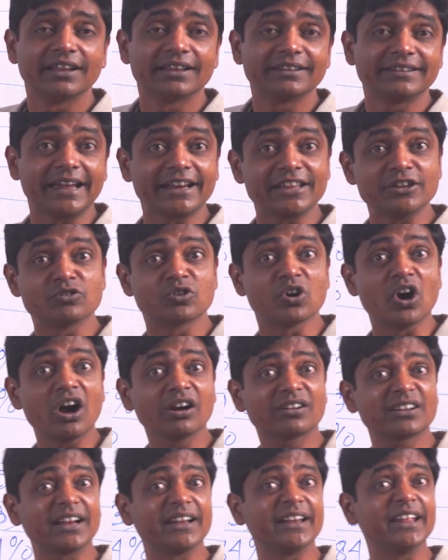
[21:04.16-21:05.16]
there you
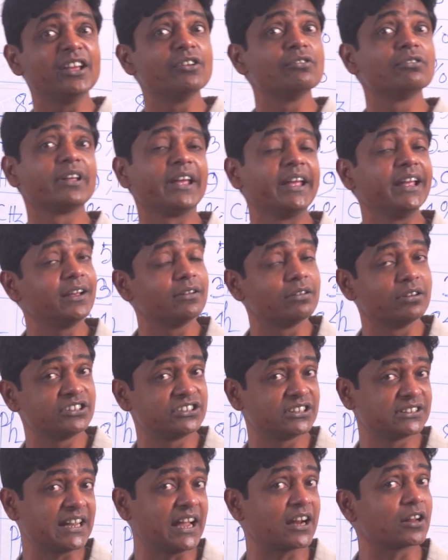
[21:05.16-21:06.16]
got a new ring which
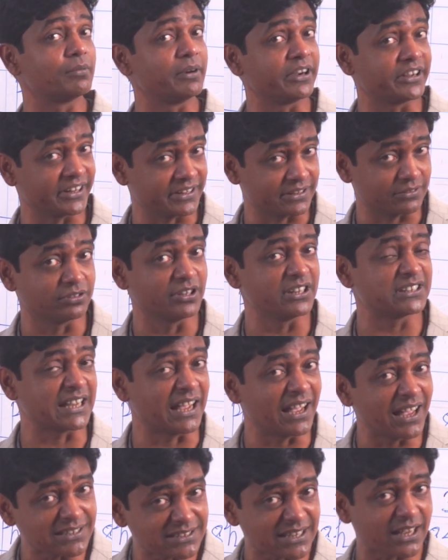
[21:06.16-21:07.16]
is aromatic, which
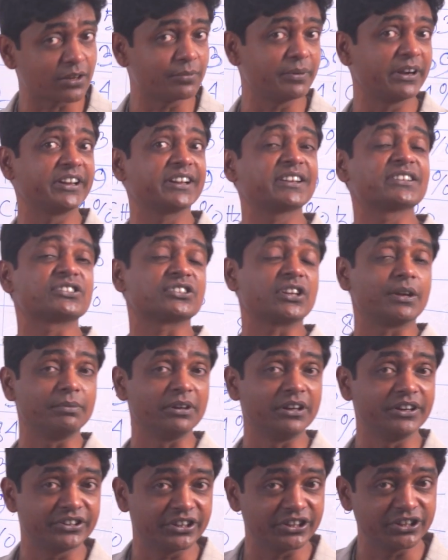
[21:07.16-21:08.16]
has aromatic
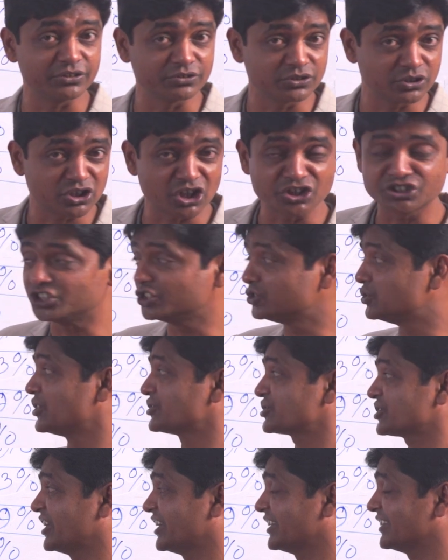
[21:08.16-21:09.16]
stability due to
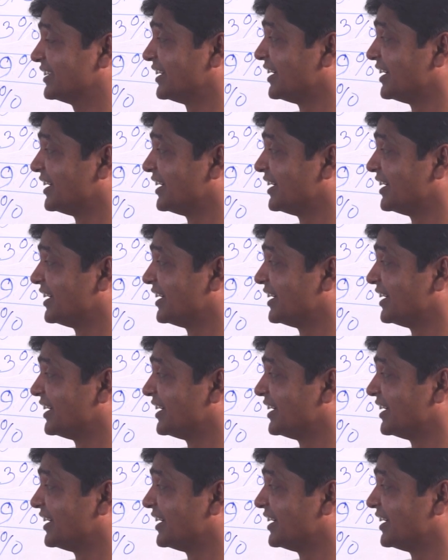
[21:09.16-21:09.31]
conjugation.